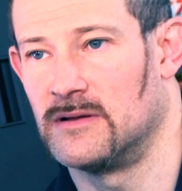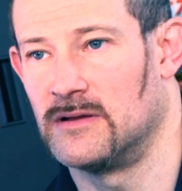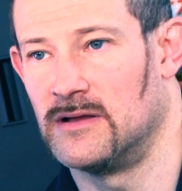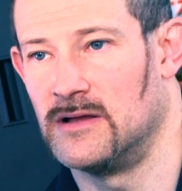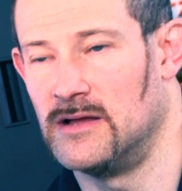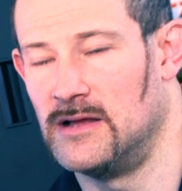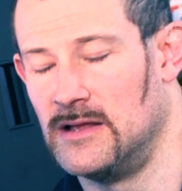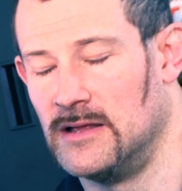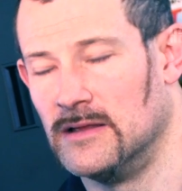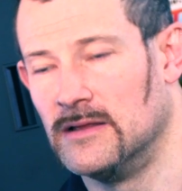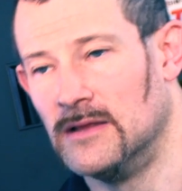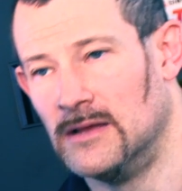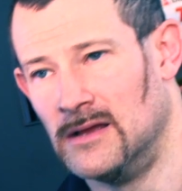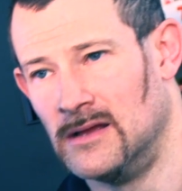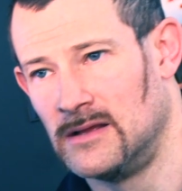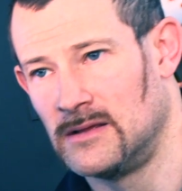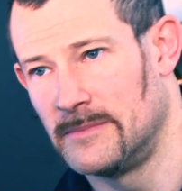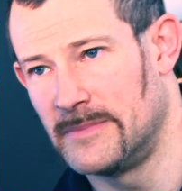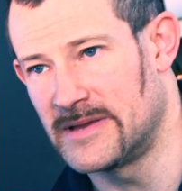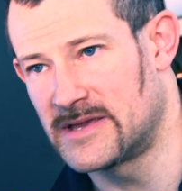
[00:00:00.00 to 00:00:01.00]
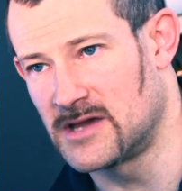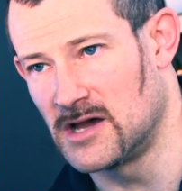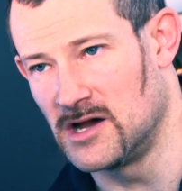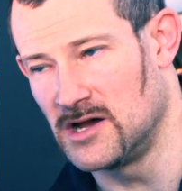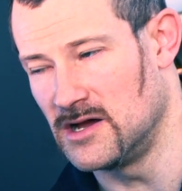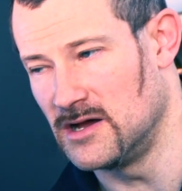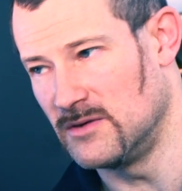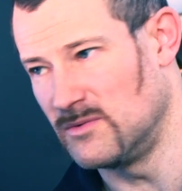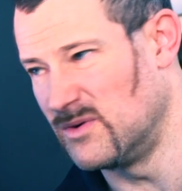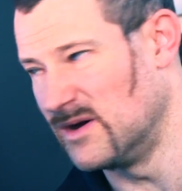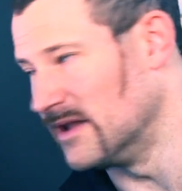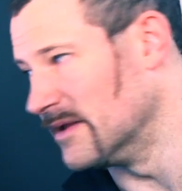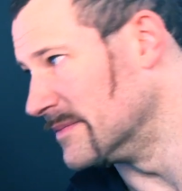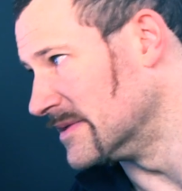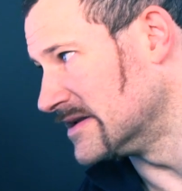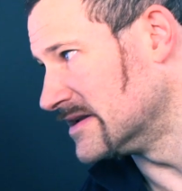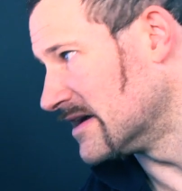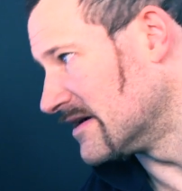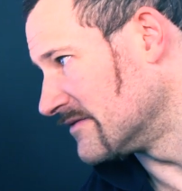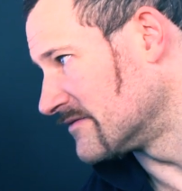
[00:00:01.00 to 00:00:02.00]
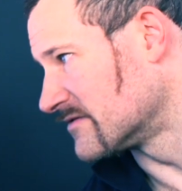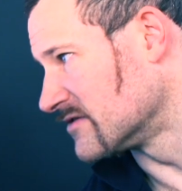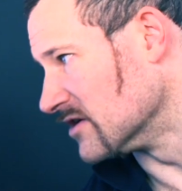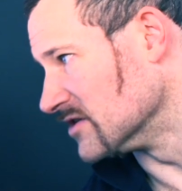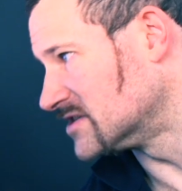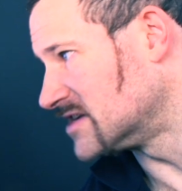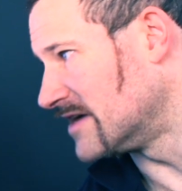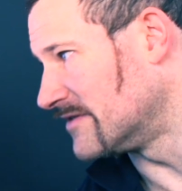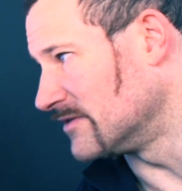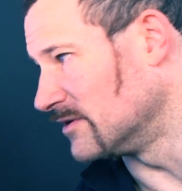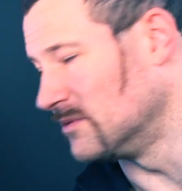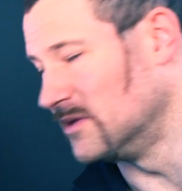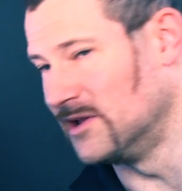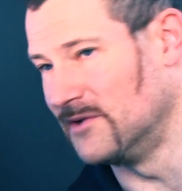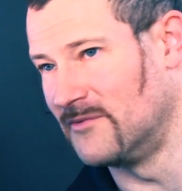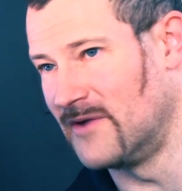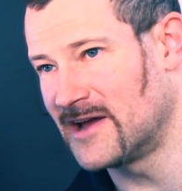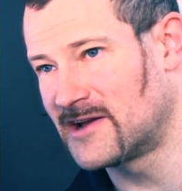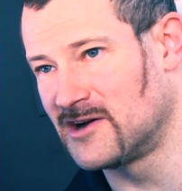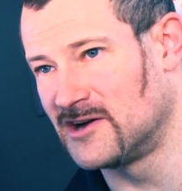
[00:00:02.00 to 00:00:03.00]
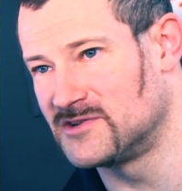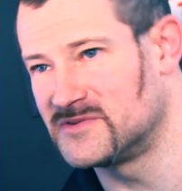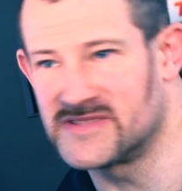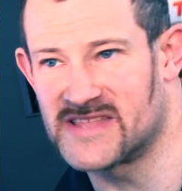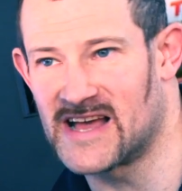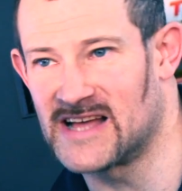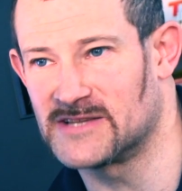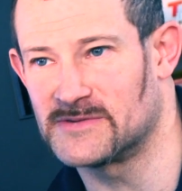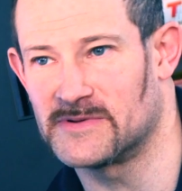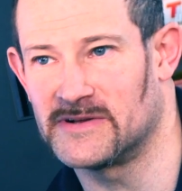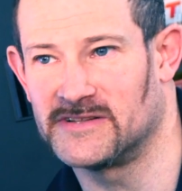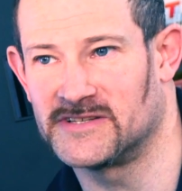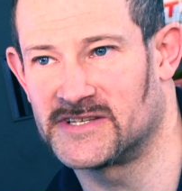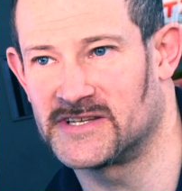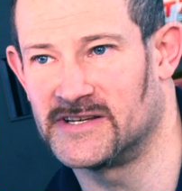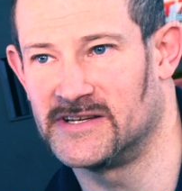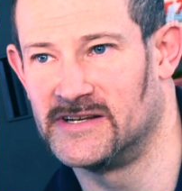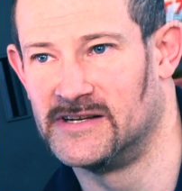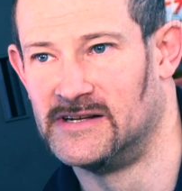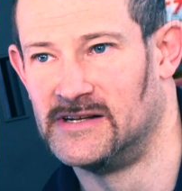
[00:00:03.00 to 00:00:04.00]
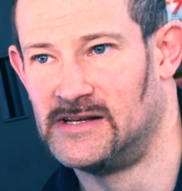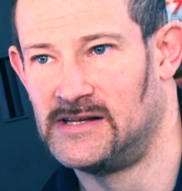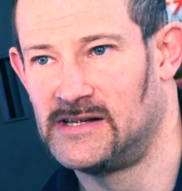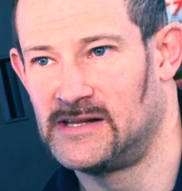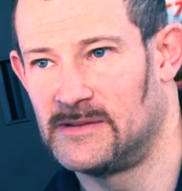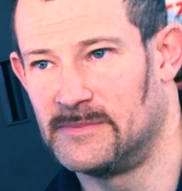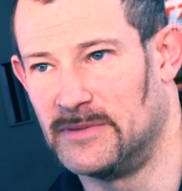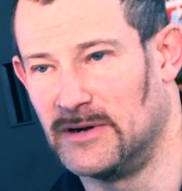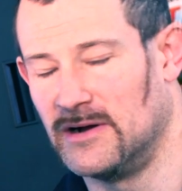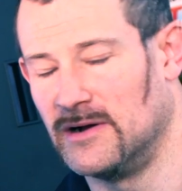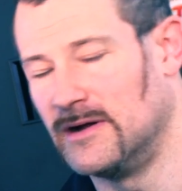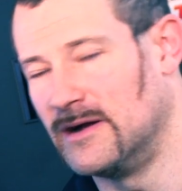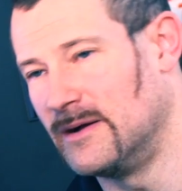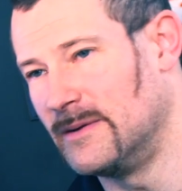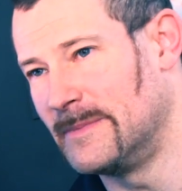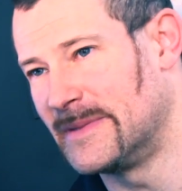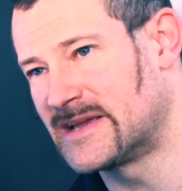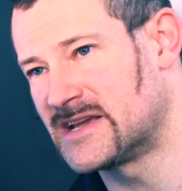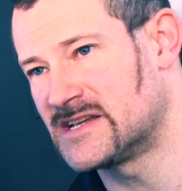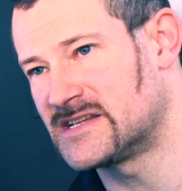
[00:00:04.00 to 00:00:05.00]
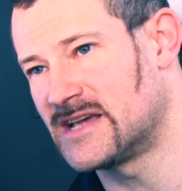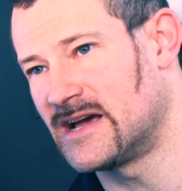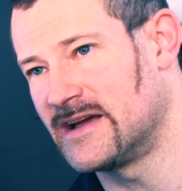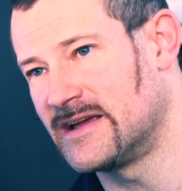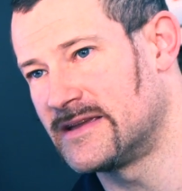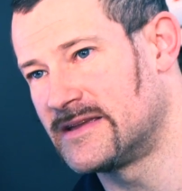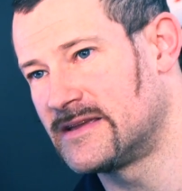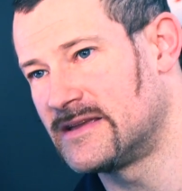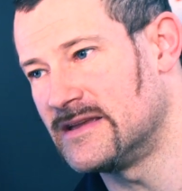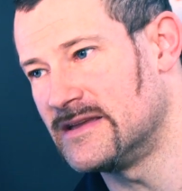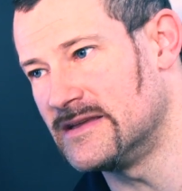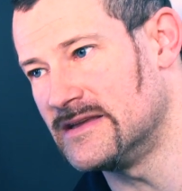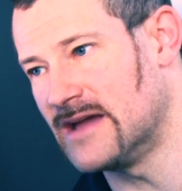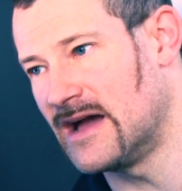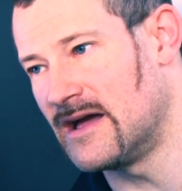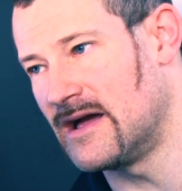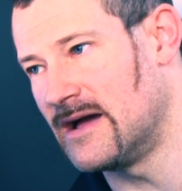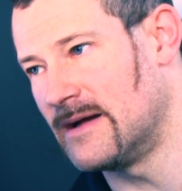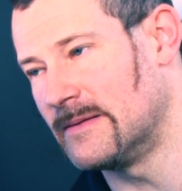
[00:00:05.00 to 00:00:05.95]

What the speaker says: Mm-hmm. I've got several world records with Haswell, so... But because improvement from